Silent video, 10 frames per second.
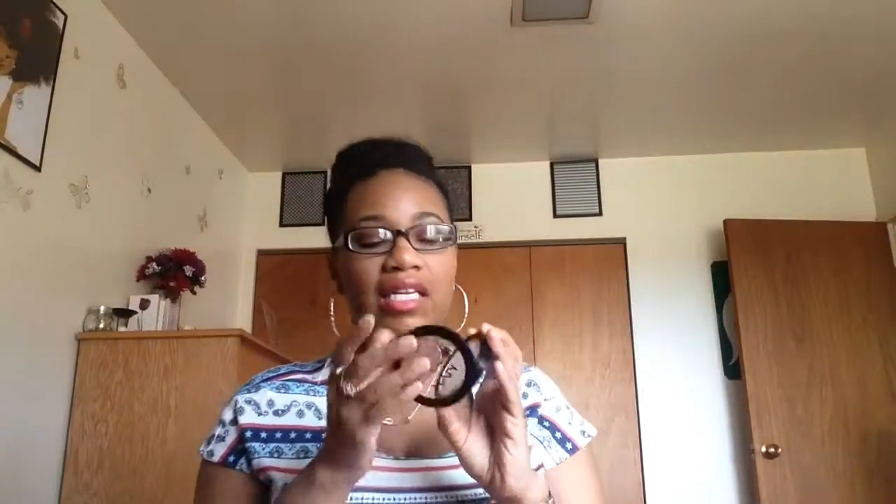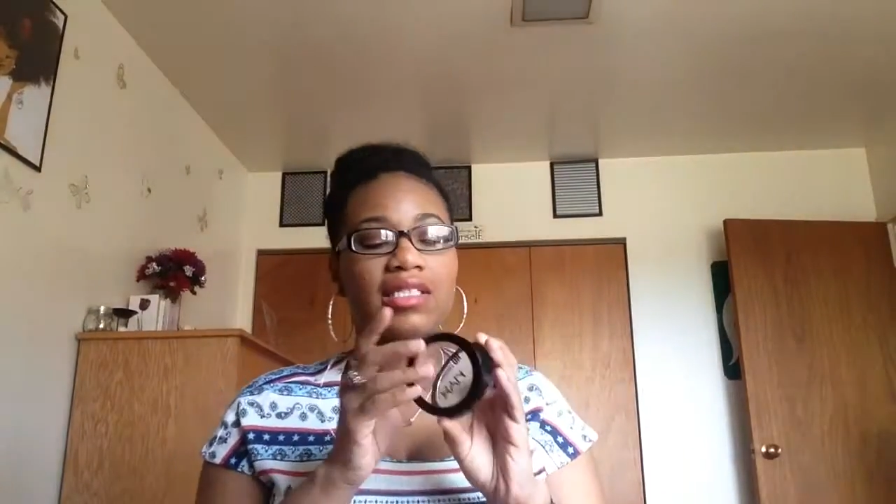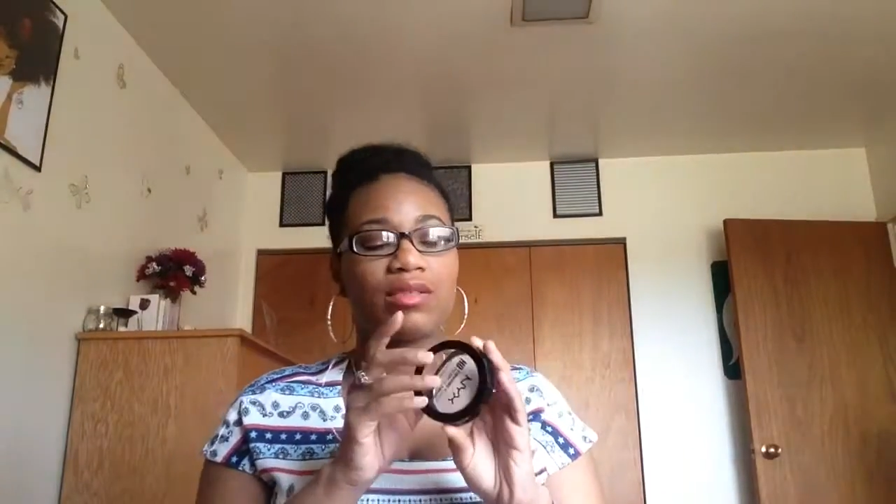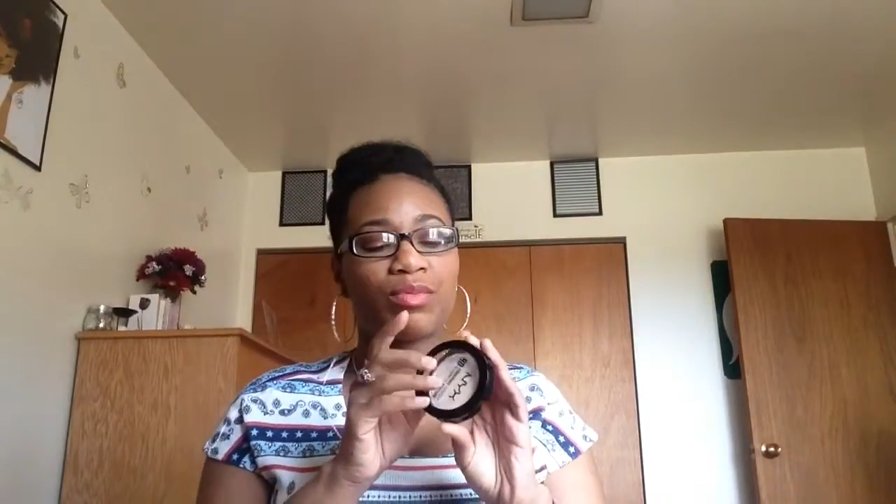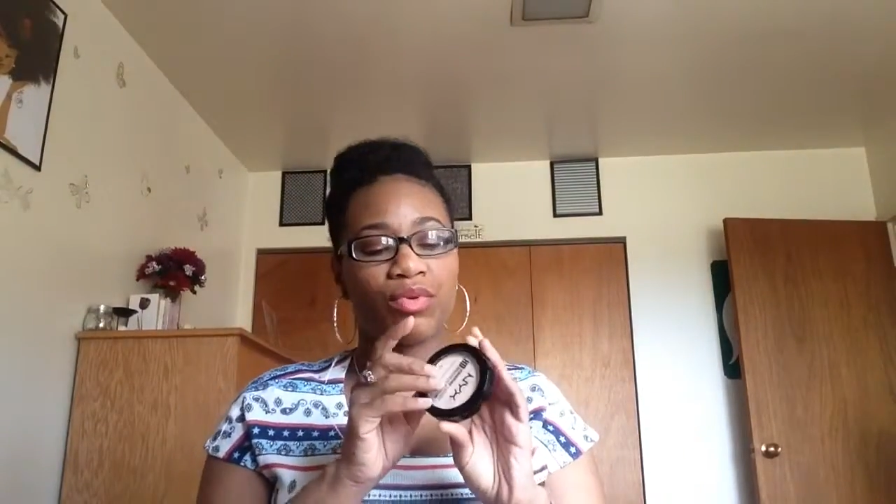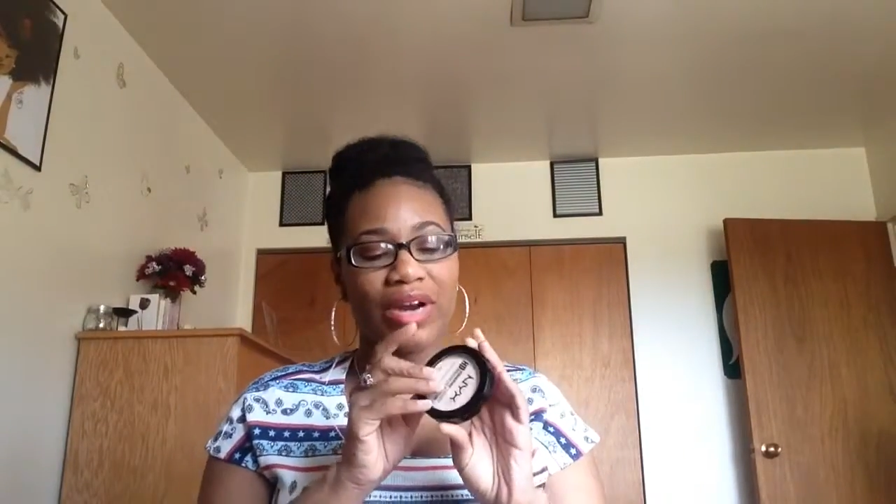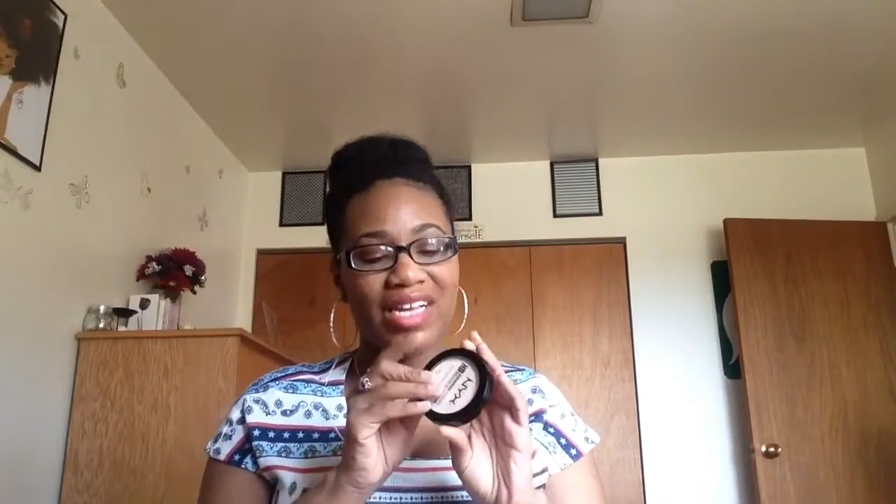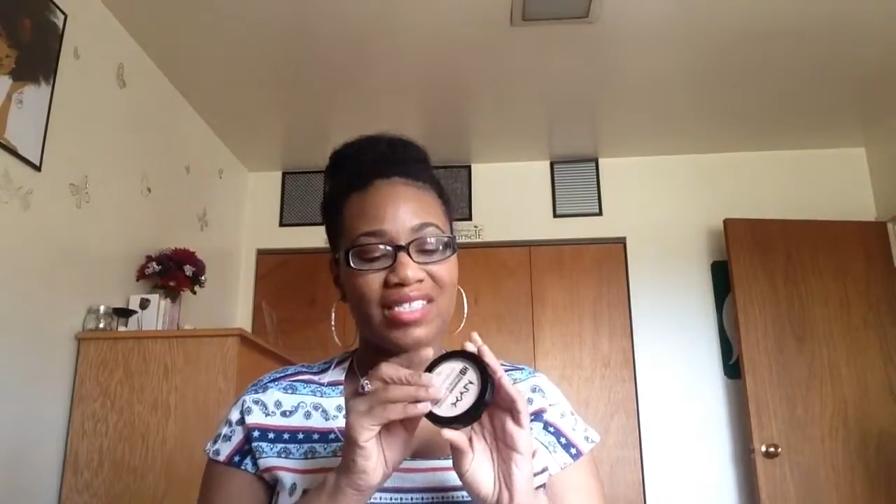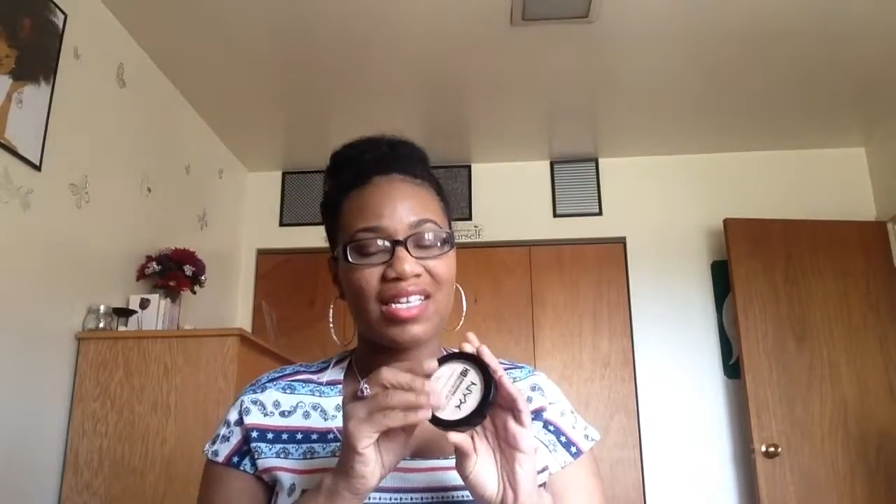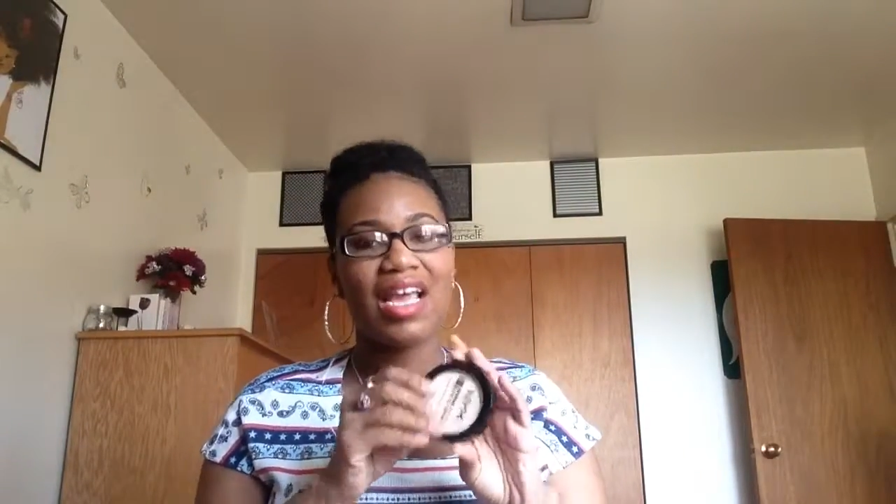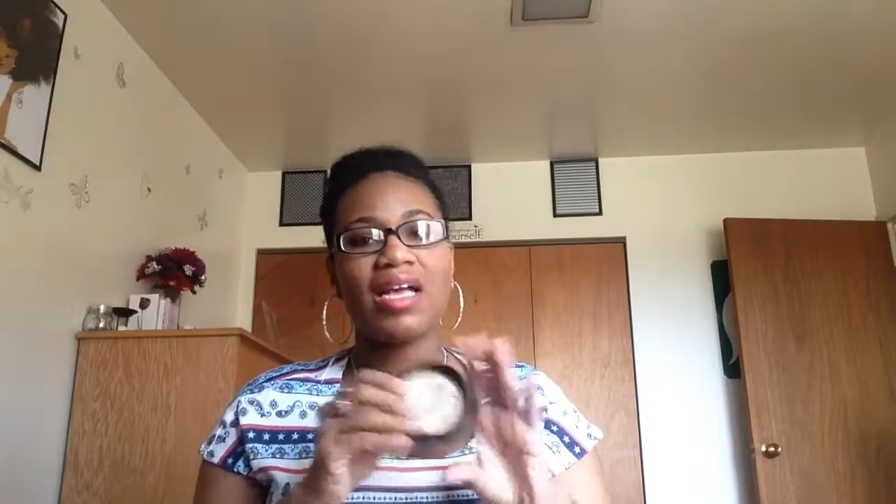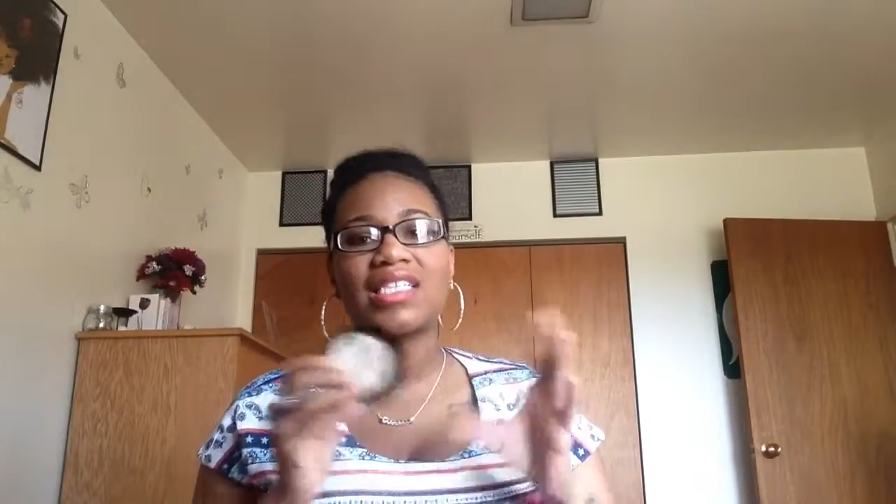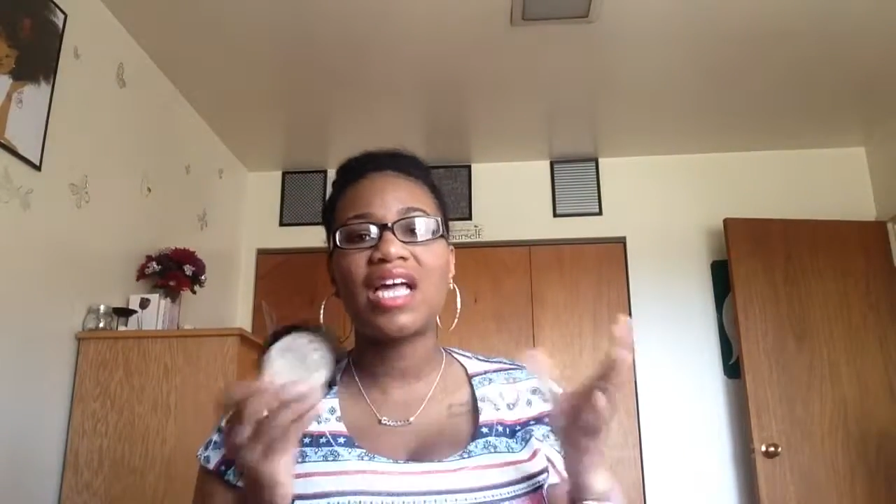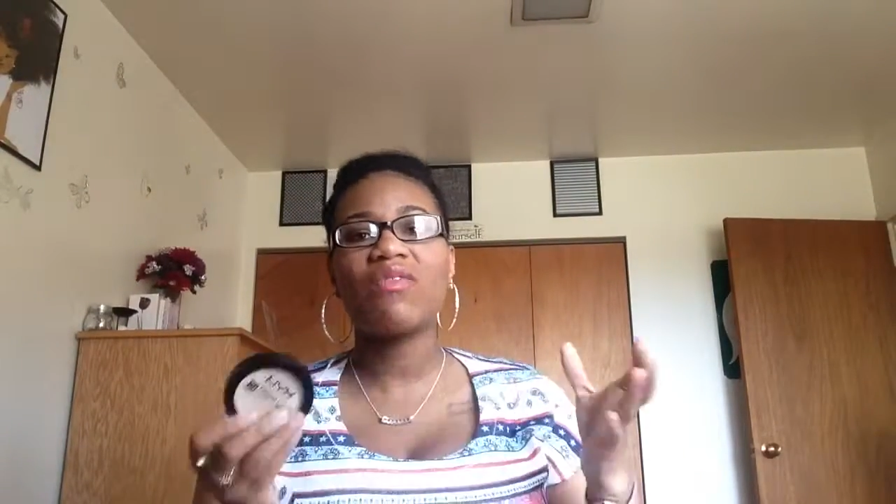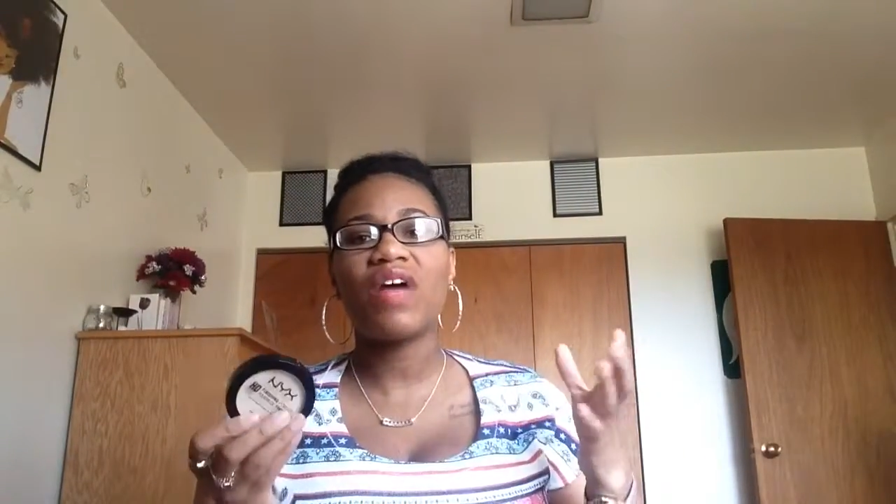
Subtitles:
it's pressed because I